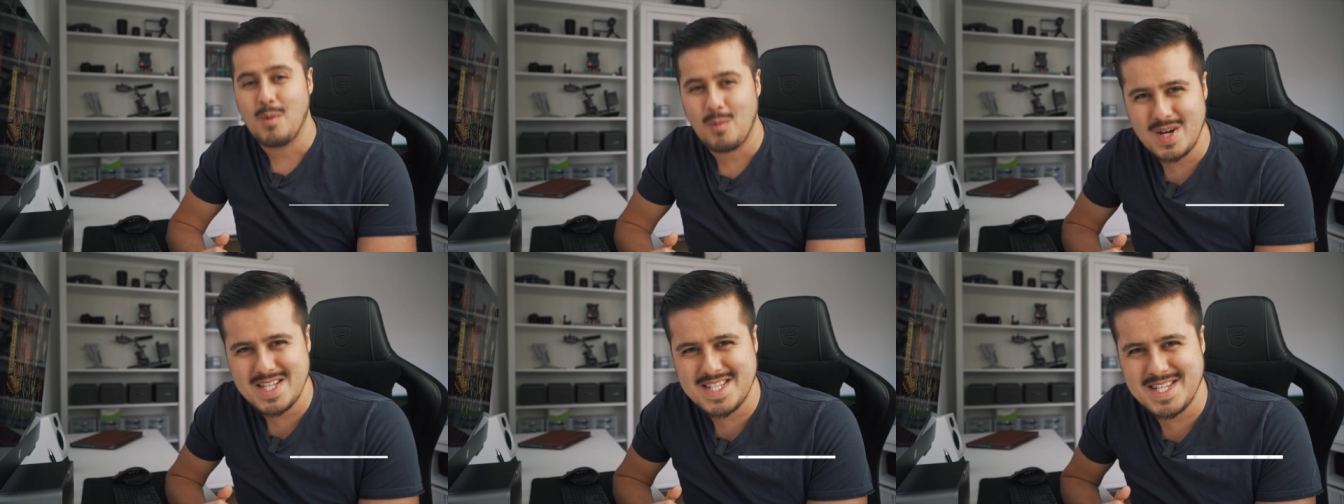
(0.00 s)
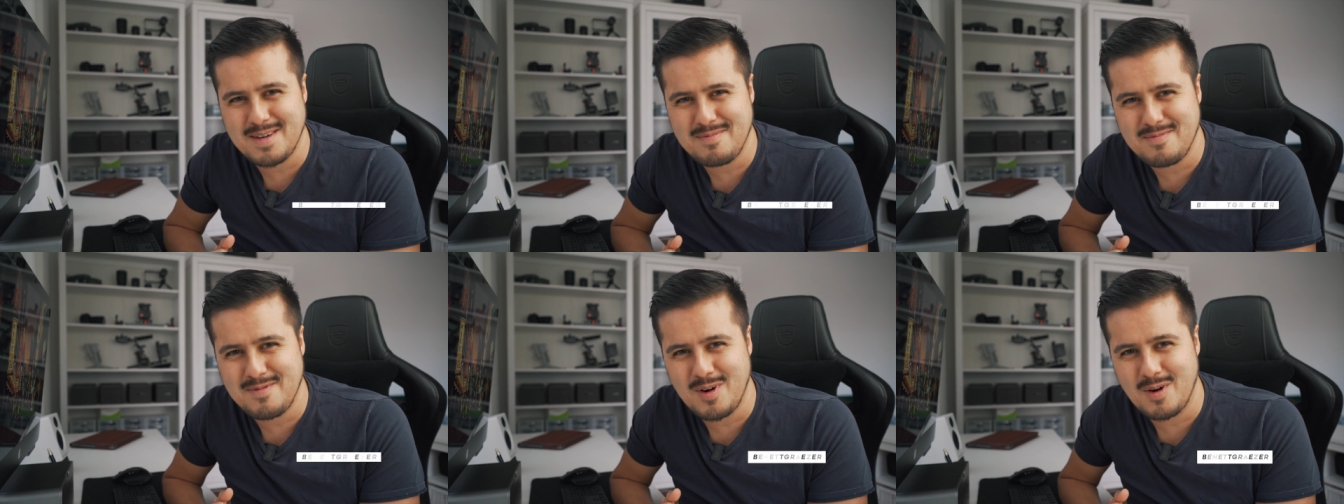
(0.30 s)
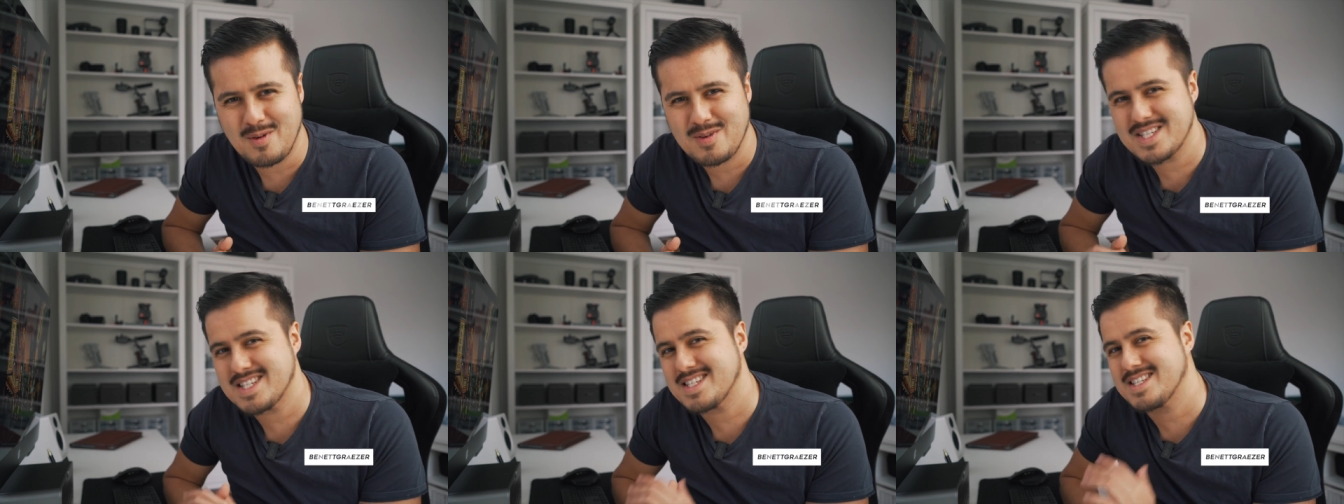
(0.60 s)
What's up,
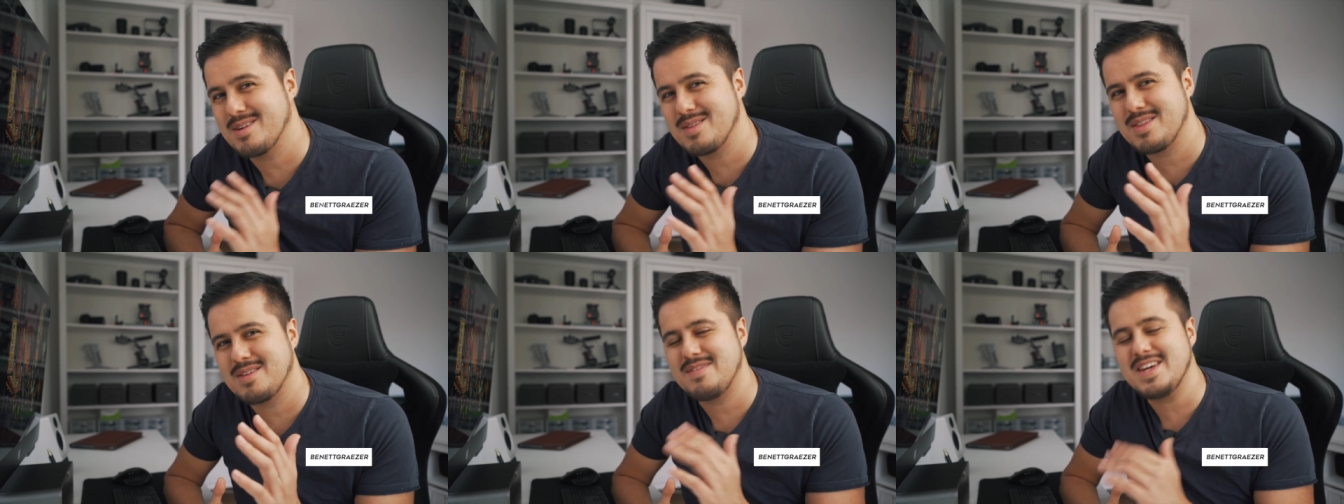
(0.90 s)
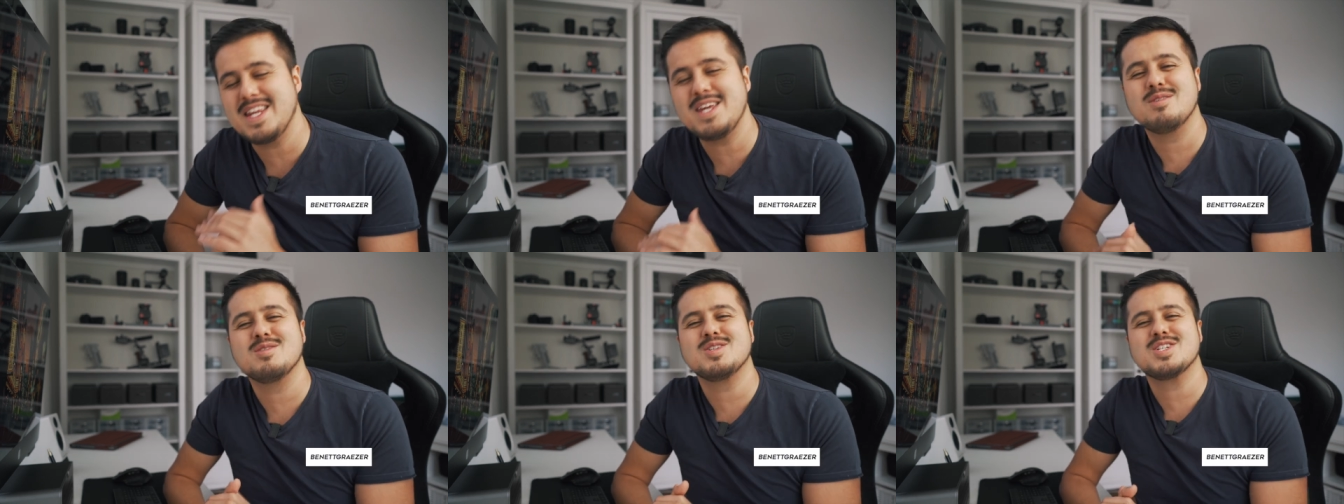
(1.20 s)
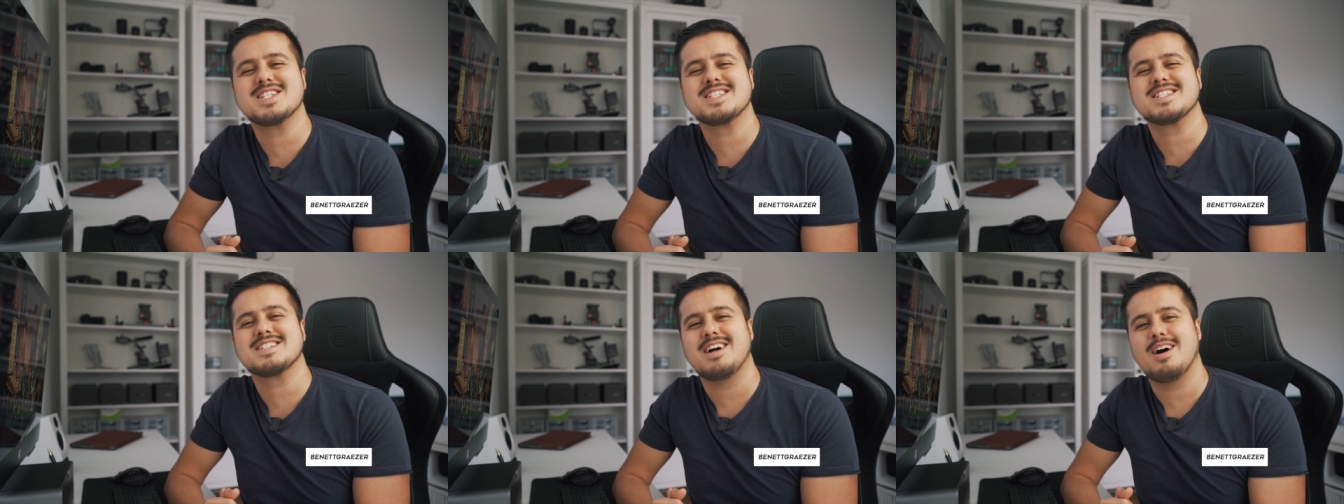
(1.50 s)
folks? So the video you
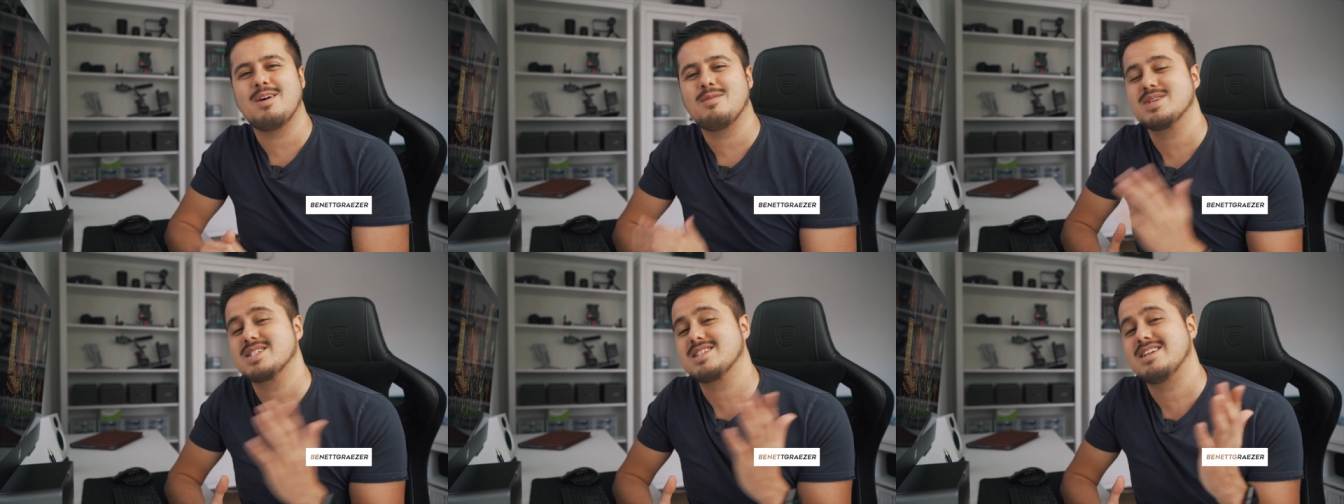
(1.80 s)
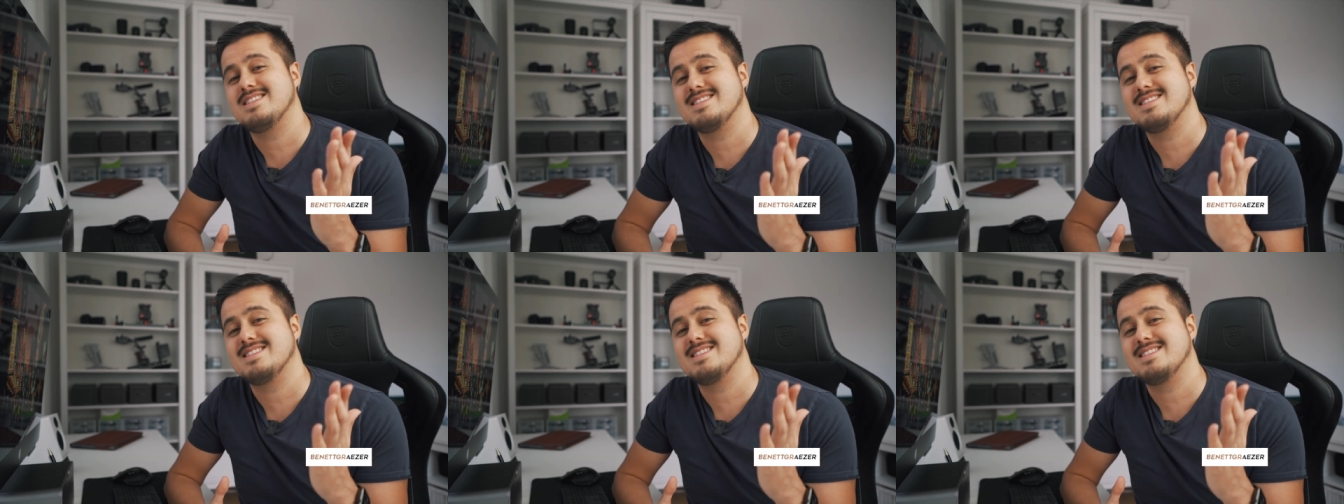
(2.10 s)
just saw was